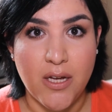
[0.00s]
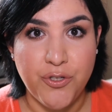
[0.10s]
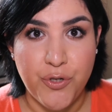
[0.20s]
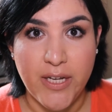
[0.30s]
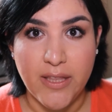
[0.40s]

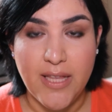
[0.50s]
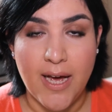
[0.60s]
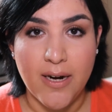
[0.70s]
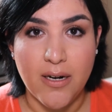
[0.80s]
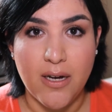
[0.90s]
drink
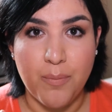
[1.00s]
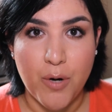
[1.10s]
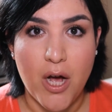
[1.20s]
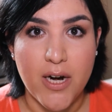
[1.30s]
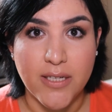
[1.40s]
that
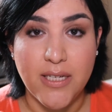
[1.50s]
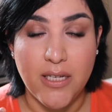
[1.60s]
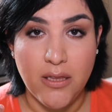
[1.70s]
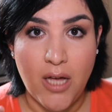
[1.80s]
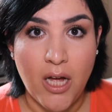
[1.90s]
product a
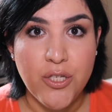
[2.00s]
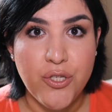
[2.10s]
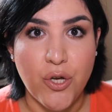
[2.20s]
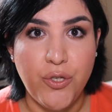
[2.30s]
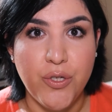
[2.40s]
lot,
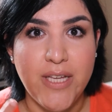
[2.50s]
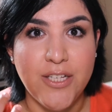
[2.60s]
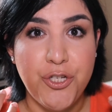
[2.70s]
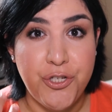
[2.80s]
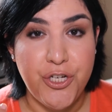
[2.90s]
so you
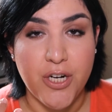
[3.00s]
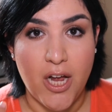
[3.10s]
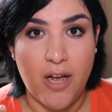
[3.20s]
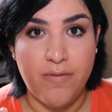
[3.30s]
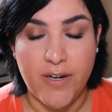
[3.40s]
get sheer
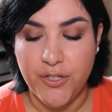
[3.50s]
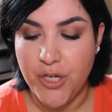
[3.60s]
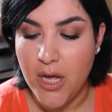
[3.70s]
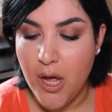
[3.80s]
coverage.